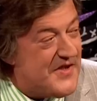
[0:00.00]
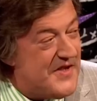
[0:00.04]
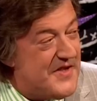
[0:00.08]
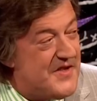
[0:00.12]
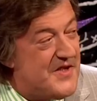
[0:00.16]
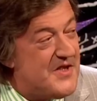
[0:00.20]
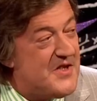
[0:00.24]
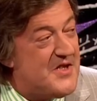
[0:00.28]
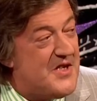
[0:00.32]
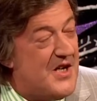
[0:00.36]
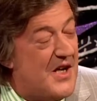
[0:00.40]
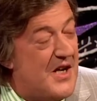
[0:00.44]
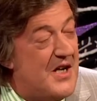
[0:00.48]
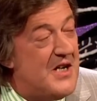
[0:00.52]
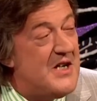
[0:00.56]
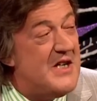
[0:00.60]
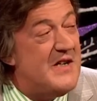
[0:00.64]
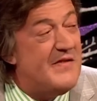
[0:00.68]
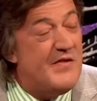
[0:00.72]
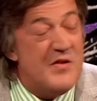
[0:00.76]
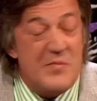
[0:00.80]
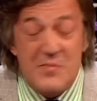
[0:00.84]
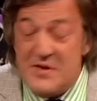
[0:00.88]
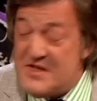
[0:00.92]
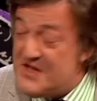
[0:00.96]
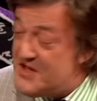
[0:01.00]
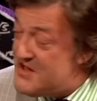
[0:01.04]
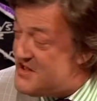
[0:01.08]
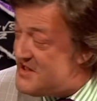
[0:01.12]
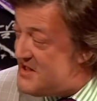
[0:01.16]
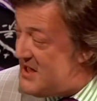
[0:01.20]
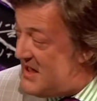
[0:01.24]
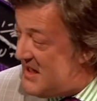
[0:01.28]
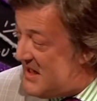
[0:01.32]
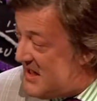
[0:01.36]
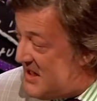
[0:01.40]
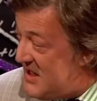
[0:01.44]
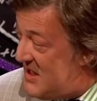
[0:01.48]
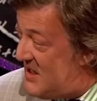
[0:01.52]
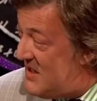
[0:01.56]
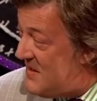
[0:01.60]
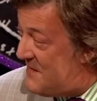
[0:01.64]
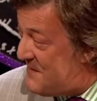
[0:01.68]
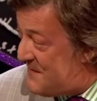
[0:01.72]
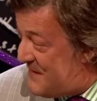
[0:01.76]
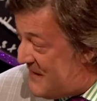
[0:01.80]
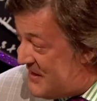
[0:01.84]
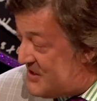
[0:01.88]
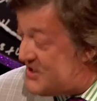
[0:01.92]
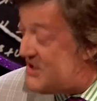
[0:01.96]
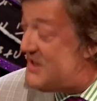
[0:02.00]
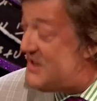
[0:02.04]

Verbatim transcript: There's a tongue a of tongue a particular fish.